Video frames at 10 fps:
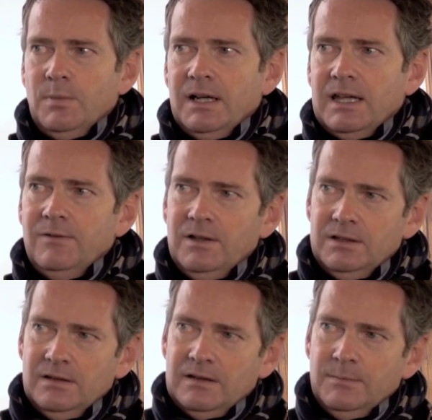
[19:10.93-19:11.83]
by
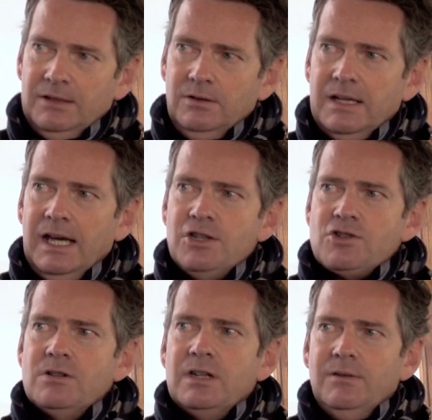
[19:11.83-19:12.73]
giving them some
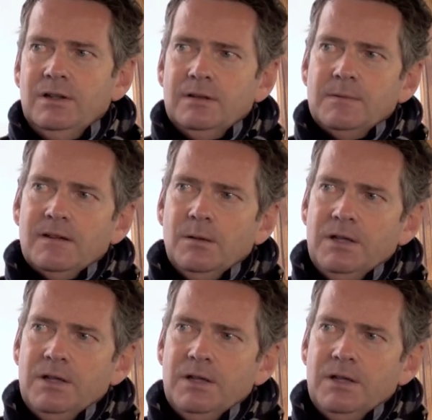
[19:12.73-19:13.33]
education, giving them some